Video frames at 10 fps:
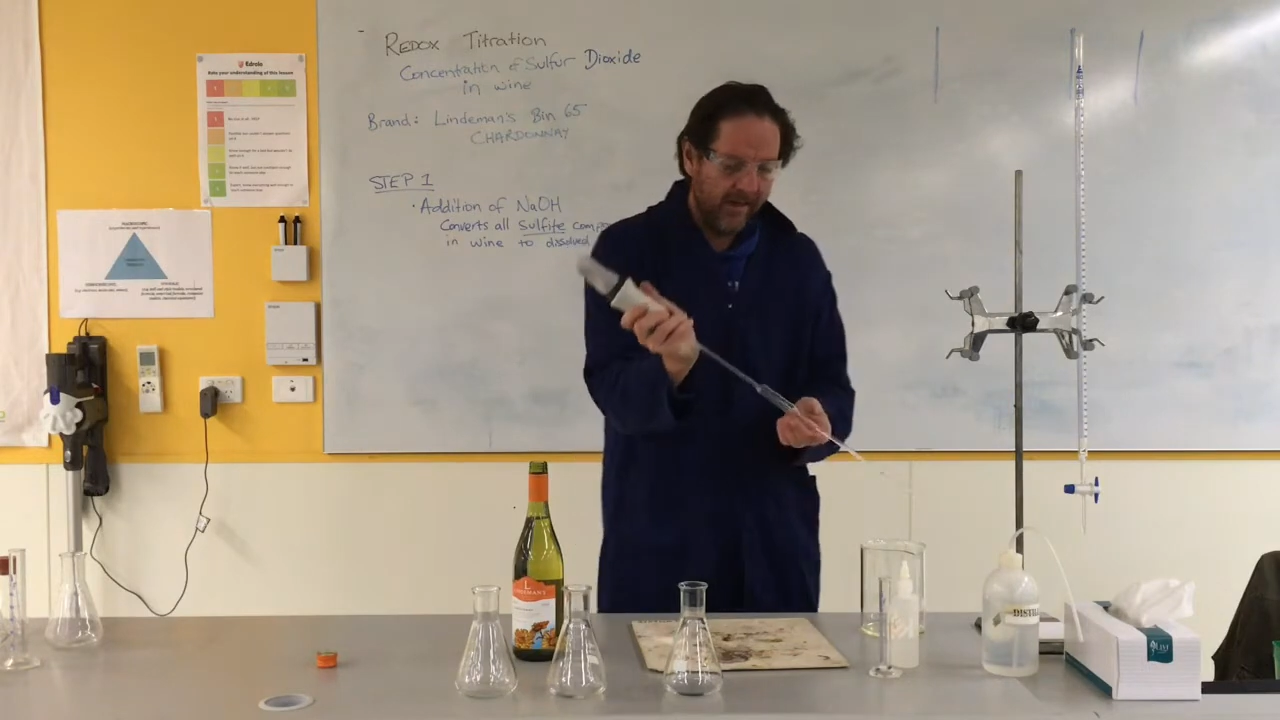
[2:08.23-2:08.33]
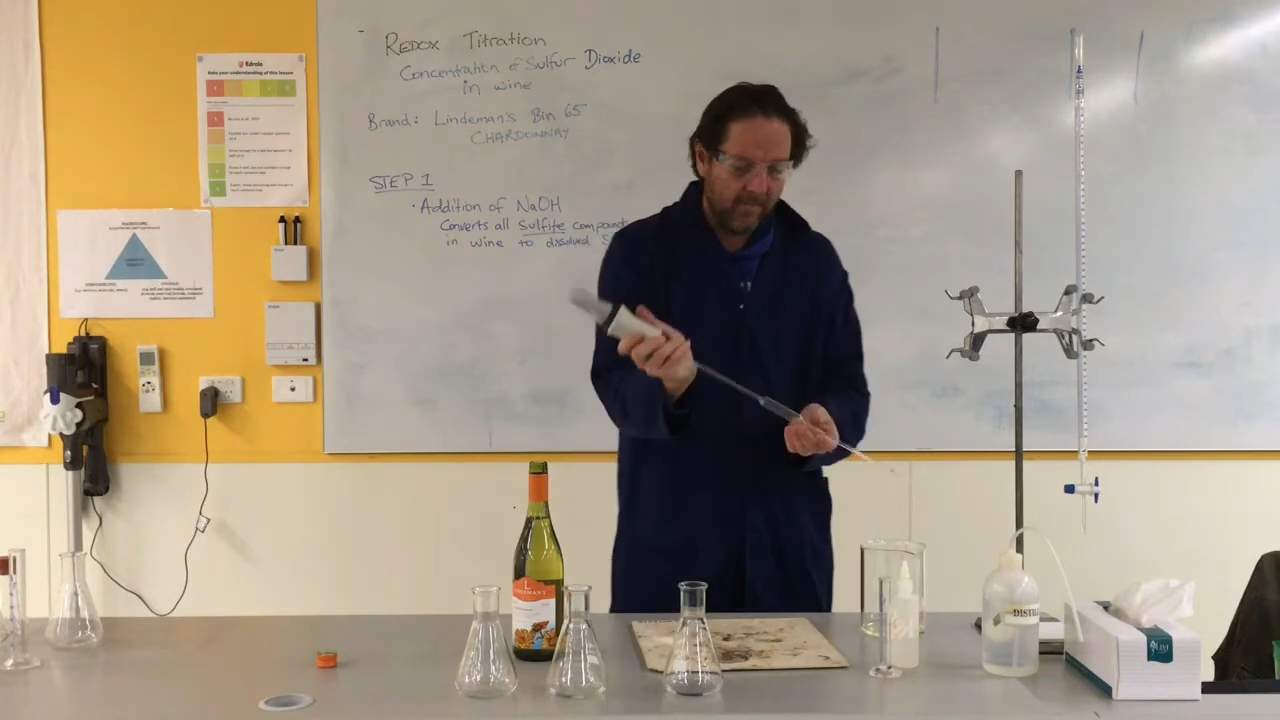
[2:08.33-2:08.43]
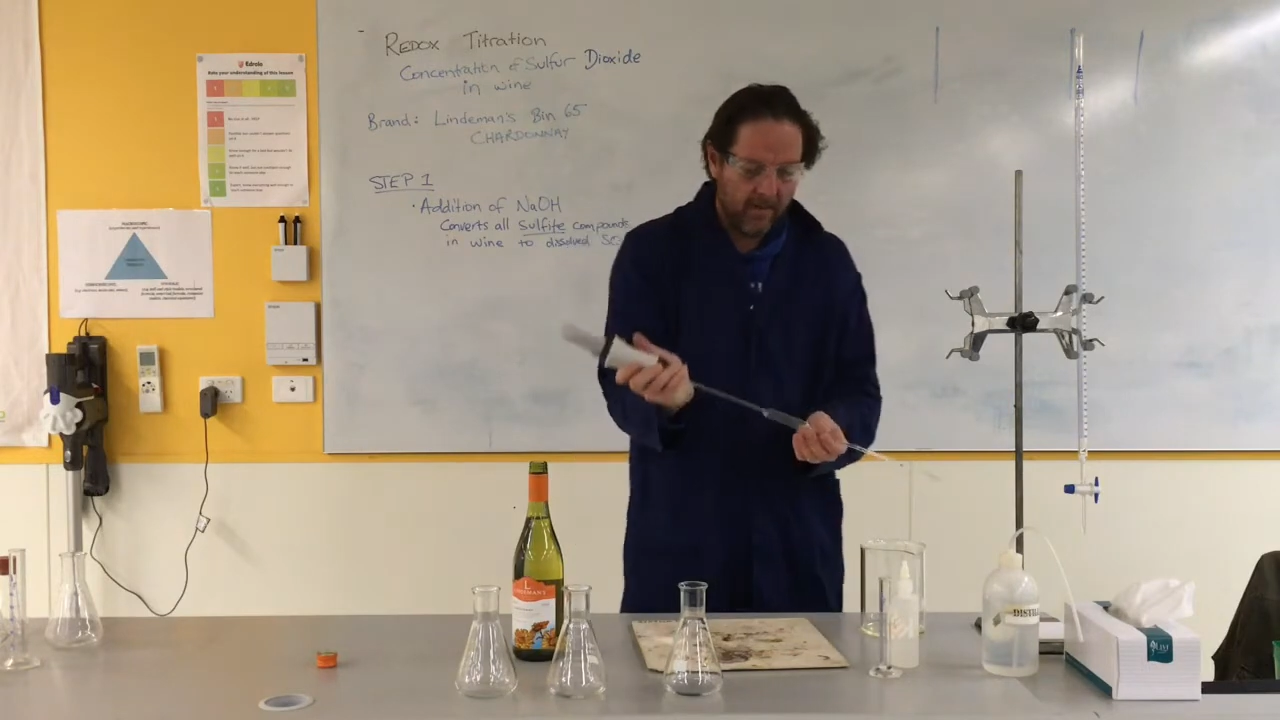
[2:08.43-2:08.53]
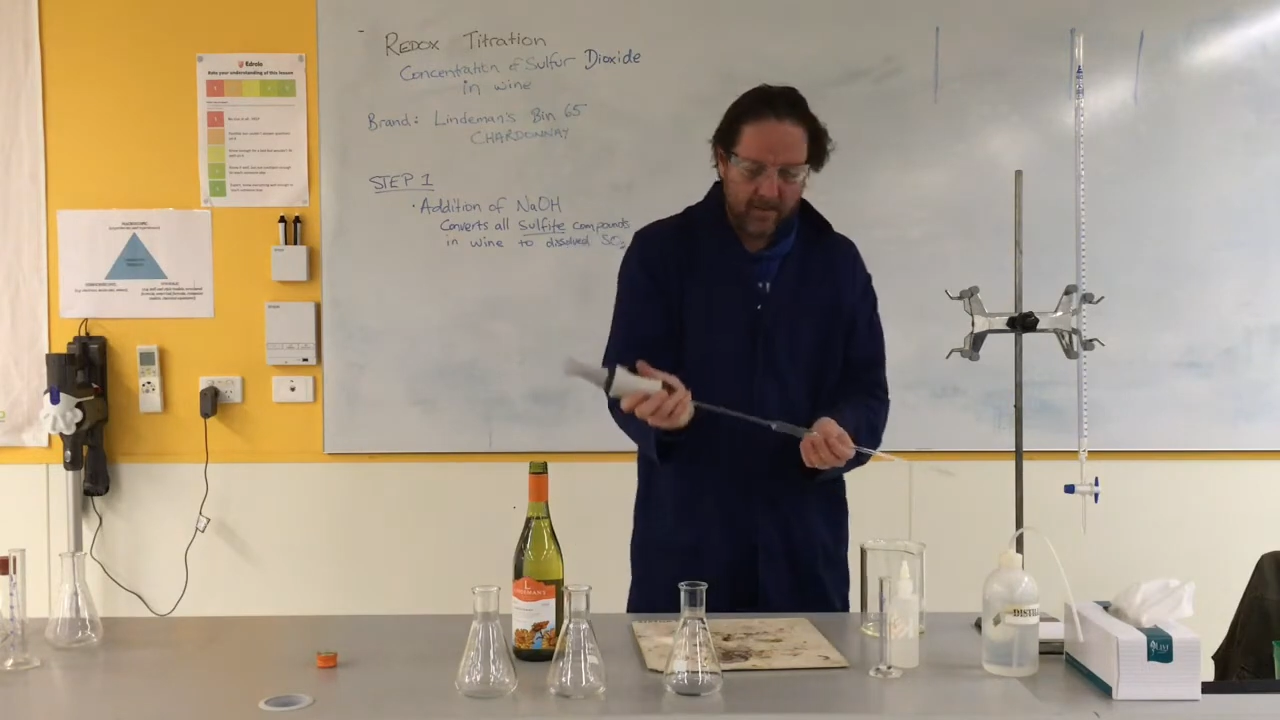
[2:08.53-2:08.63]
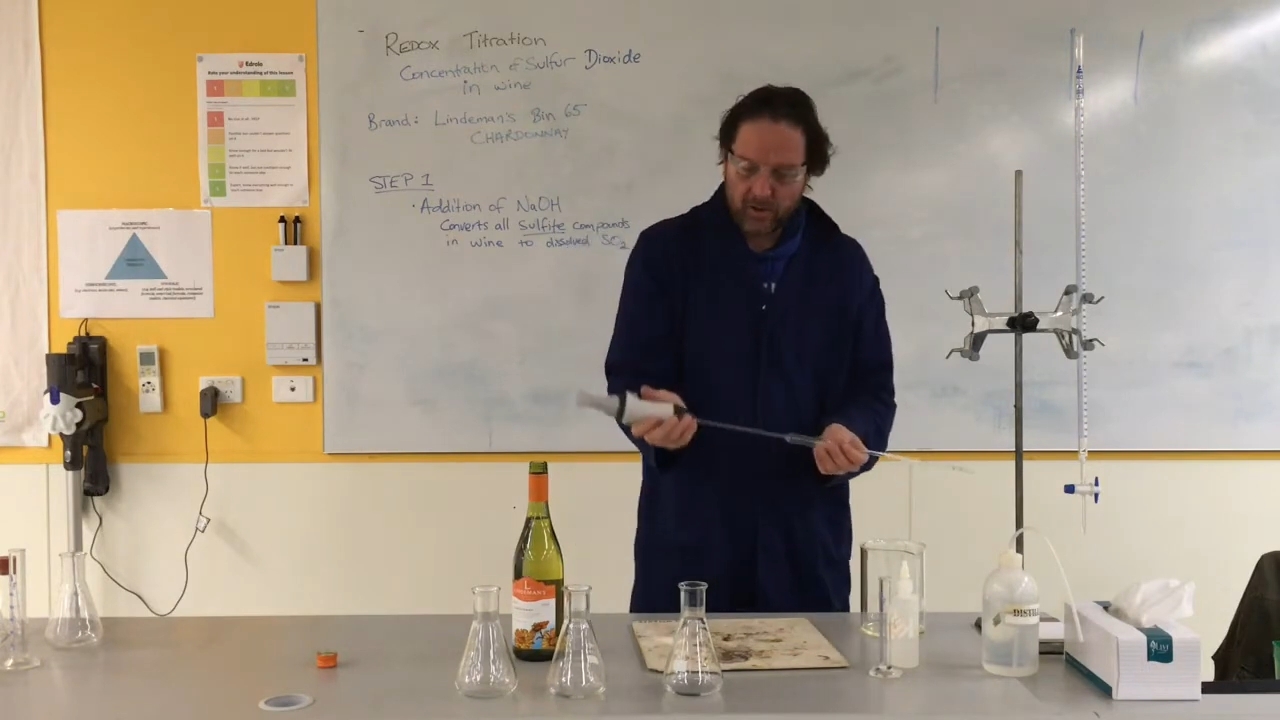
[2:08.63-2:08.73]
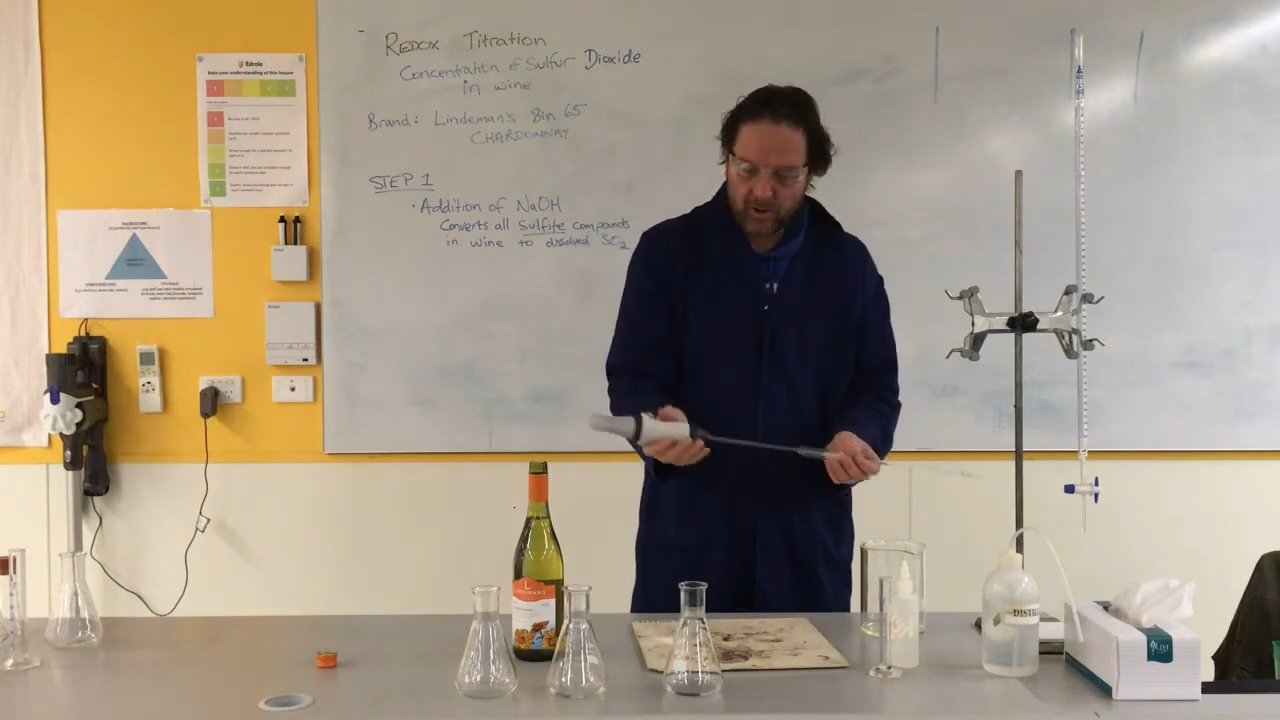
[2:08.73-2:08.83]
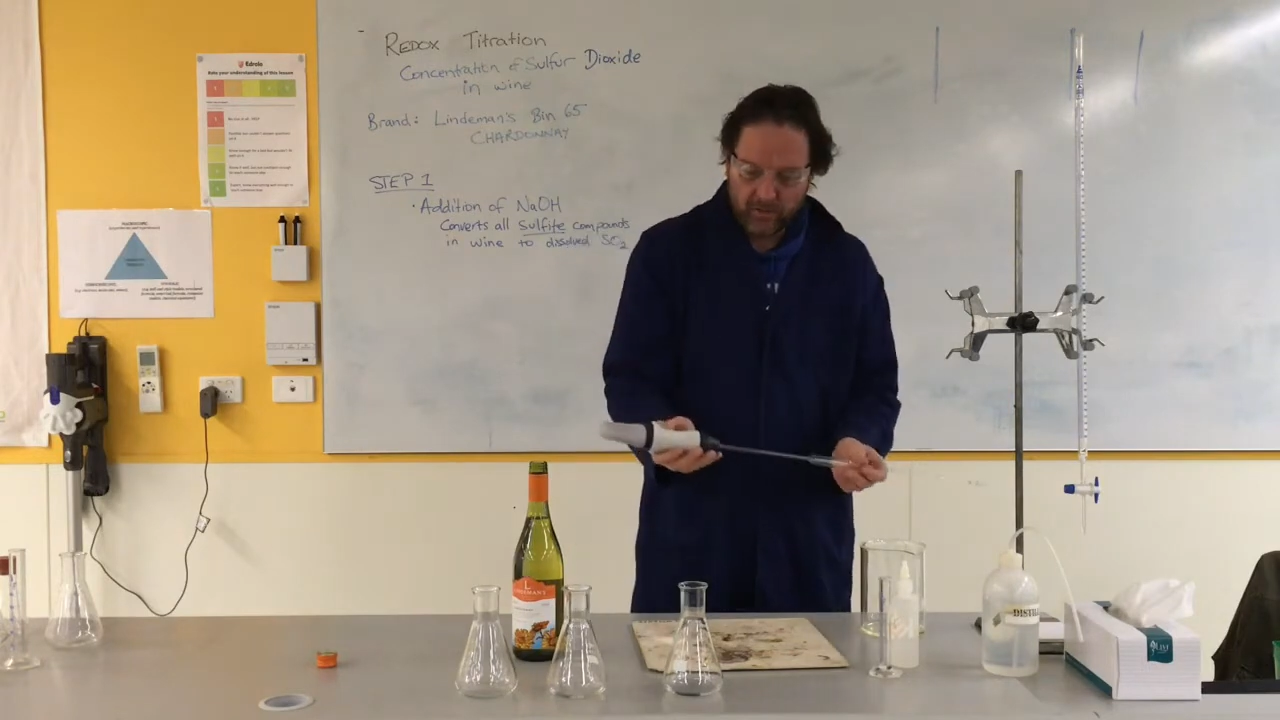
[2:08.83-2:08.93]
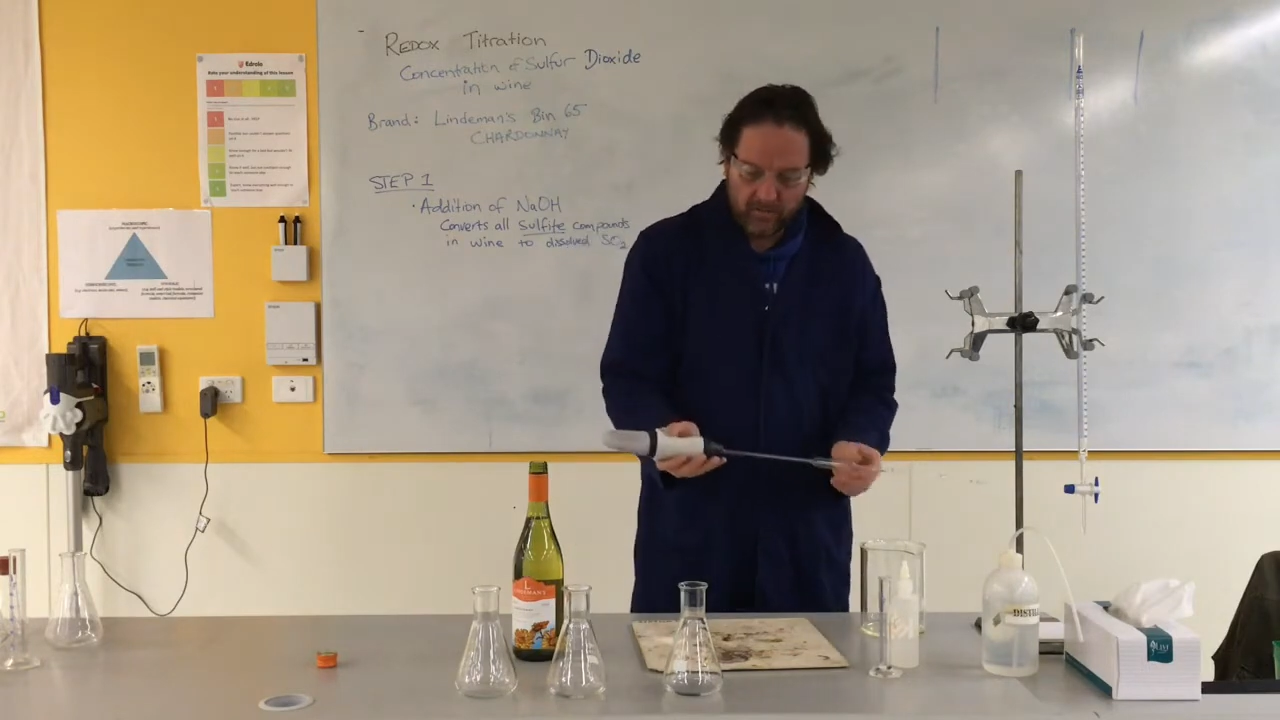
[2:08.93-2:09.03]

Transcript: how much.